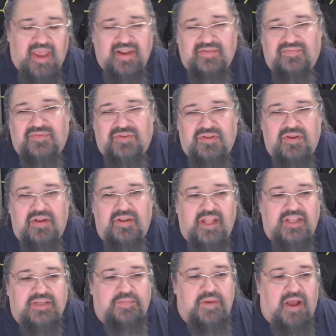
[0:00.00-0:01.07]
And
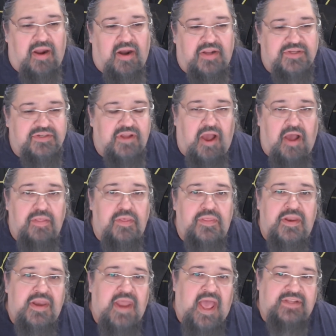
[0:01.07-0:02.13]
let's be honest, other
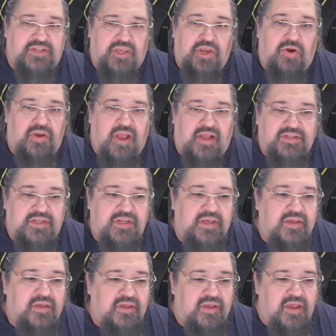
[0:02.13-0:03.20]
than as a
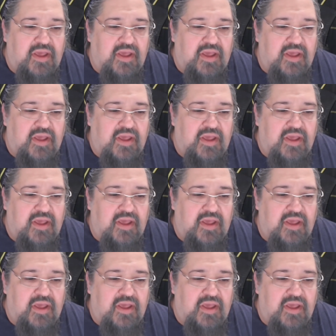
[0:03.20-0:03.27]
curiosity,